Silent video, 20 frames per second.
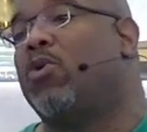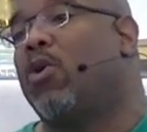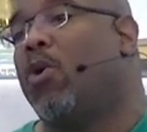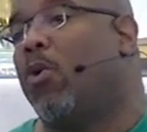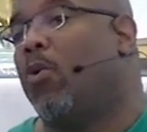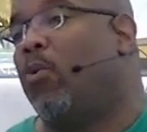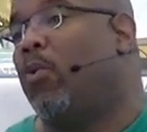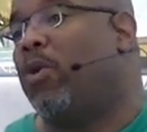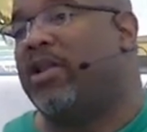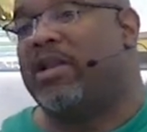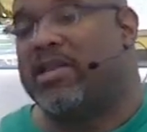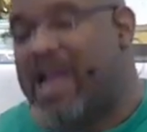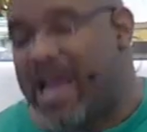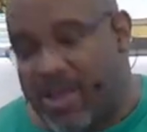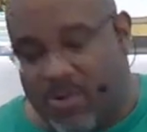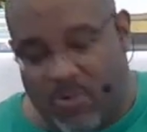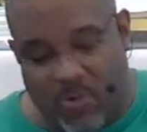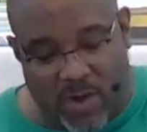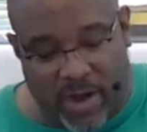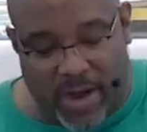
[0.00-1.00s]
what no
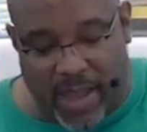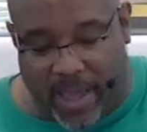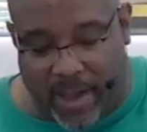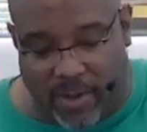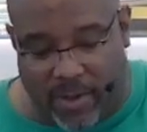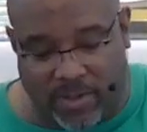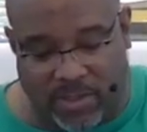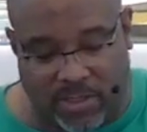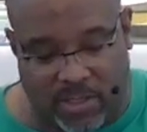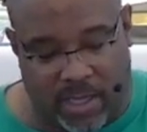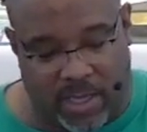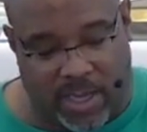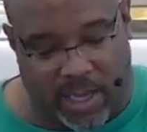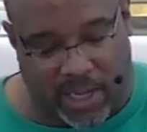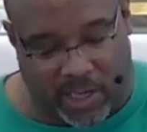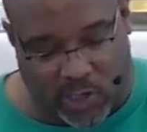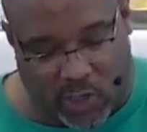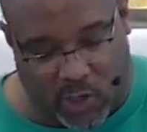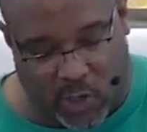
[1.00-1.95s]
one else can do.